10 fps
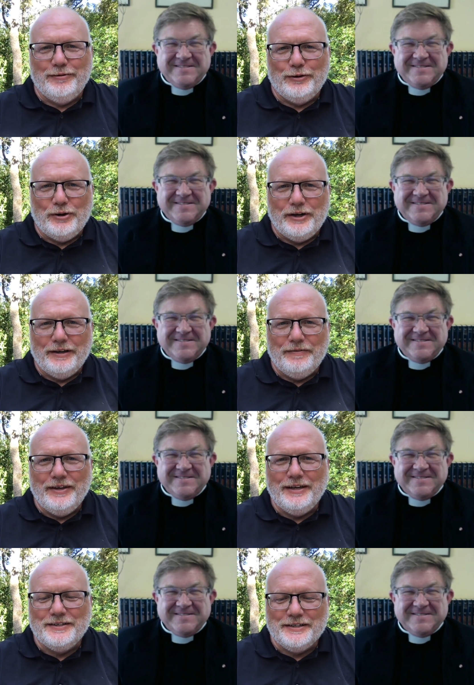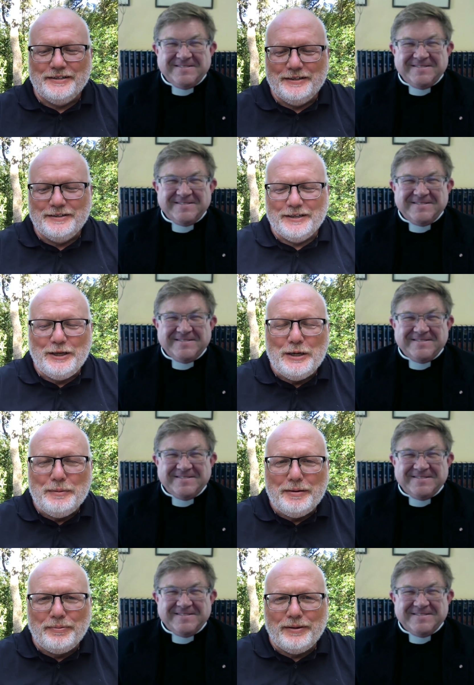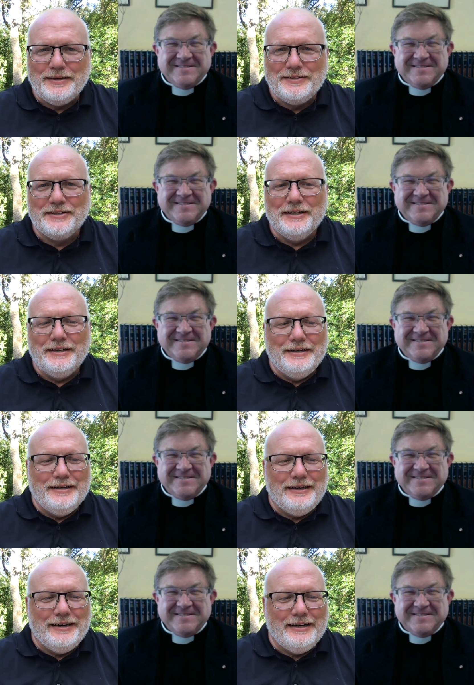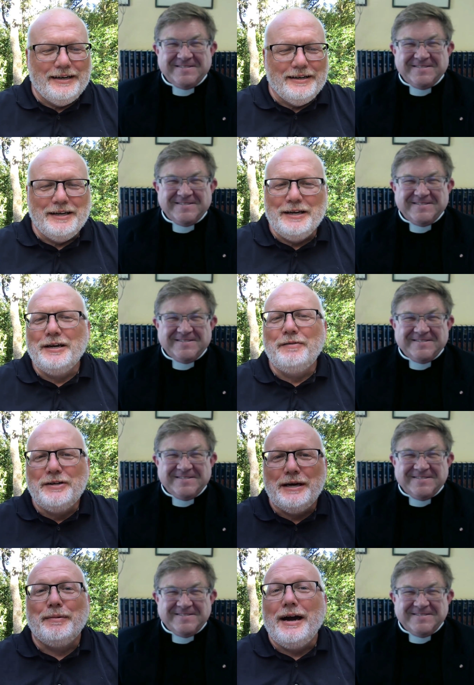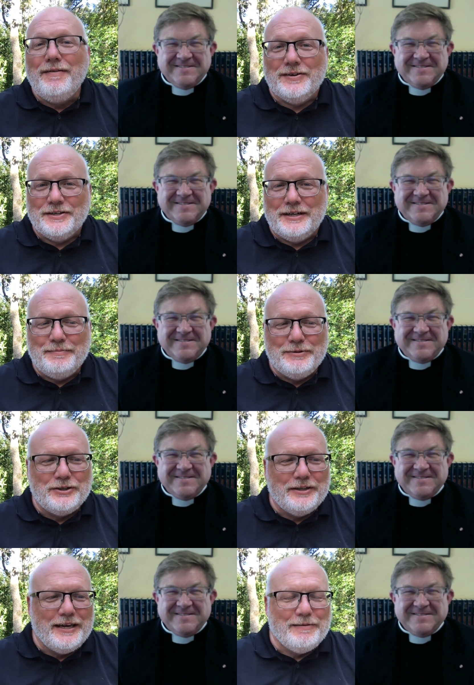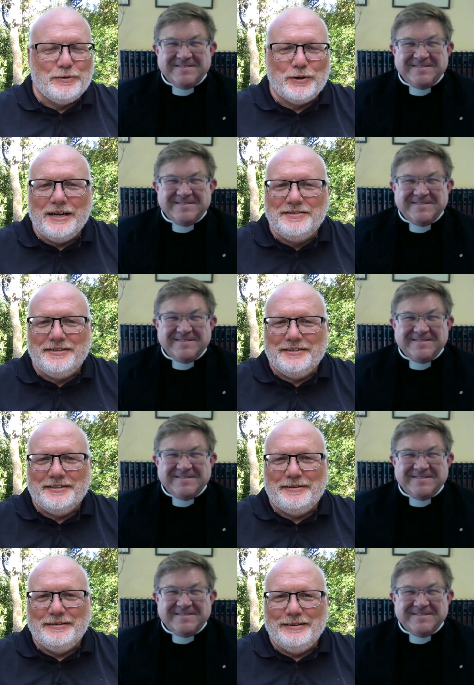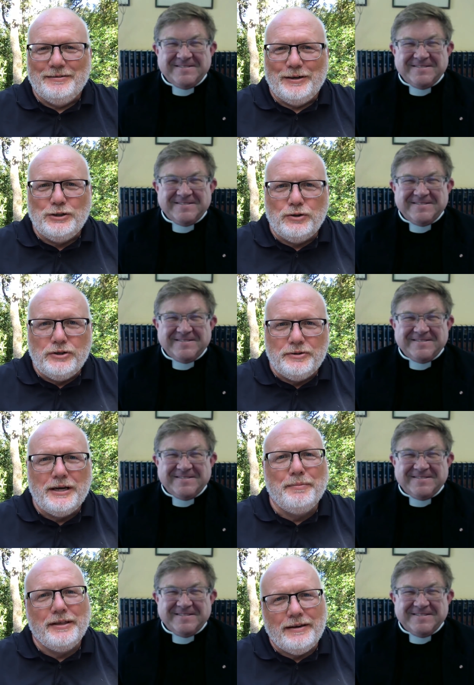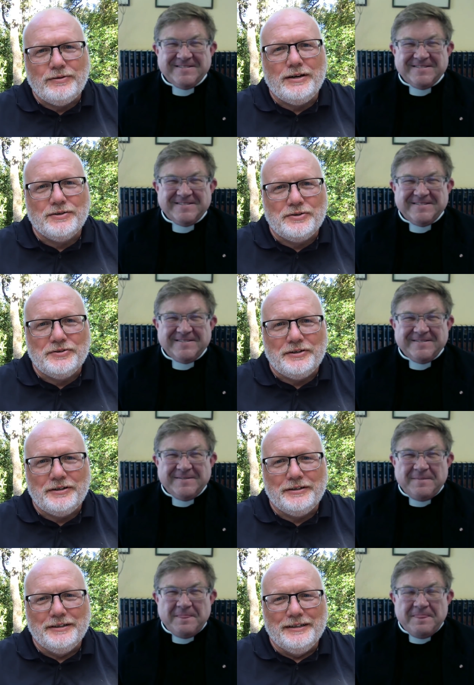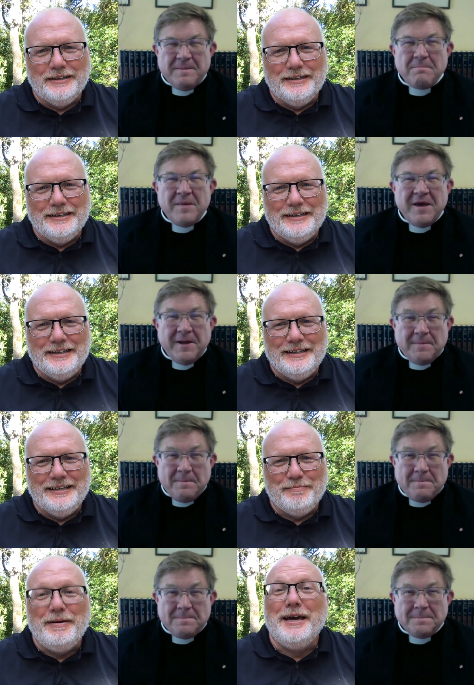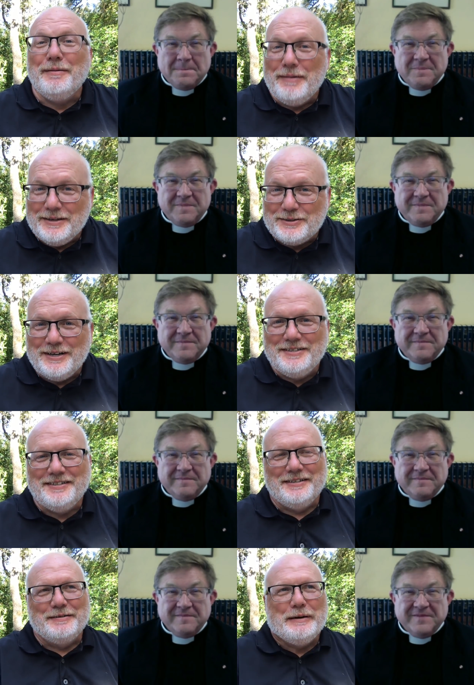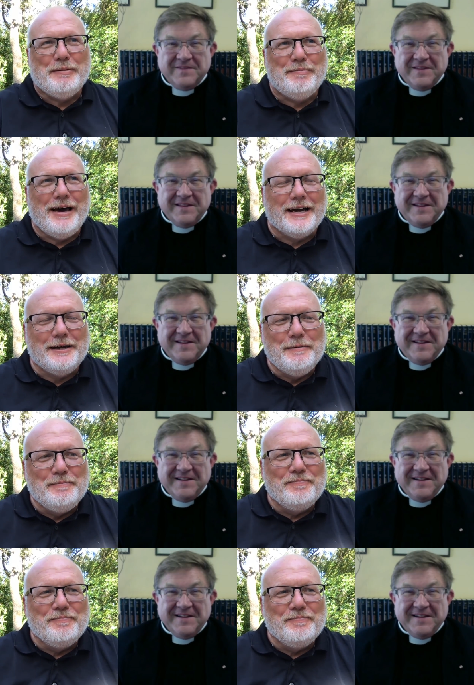Speaker 1: Florida and it's a it's a humid place. Uh, every time I visit, I'm sure they have dry season, right, George? Tell me they have dry season here. May. May. May's dry season coming back,